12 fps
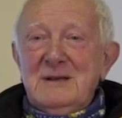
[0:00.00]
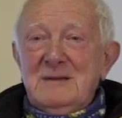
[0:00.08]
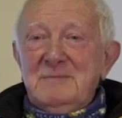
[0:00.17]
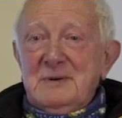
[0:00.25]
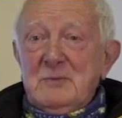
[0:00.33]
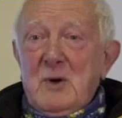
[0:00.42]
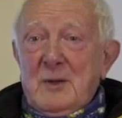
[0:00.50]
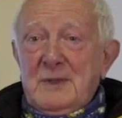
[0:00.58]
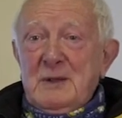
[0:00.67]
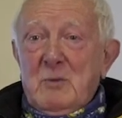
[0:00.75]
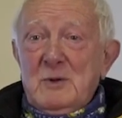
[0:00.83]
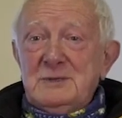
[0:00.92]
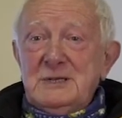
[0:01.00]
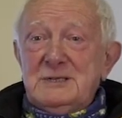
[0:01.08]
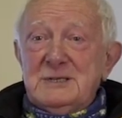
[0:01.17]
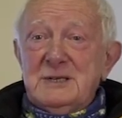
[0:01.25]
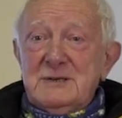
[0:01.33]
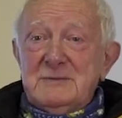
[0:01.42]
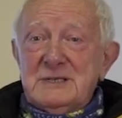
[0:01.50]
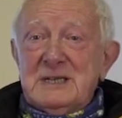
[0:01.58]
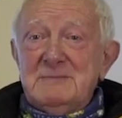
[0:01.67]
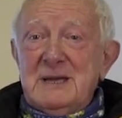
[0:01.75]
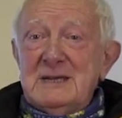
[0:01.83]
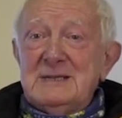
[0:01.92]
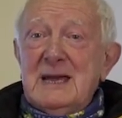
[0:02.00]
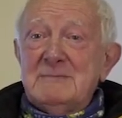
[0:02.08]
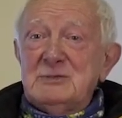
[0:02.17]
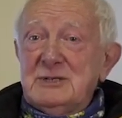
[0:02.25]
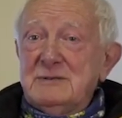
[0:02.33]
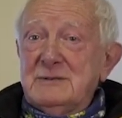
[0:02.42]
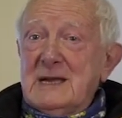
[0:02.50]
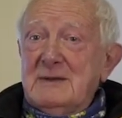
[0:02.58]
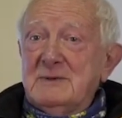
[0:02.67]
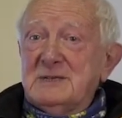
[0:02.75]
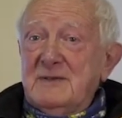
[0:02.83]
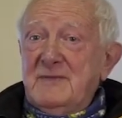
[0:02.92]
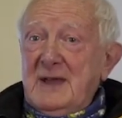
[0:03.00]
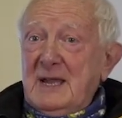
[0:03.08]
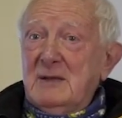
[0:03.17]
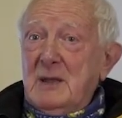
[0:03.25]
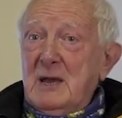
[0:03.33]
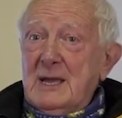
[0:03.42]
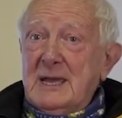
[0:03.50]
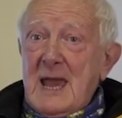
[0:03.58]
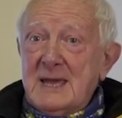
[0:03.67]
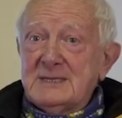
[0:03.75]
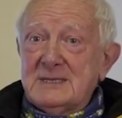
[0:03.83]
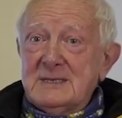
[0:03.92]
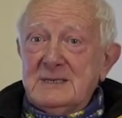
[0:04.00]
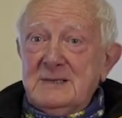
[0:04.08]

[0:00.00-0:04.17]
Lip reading: But what they wanted to do was to make damn sure I was available, I guess,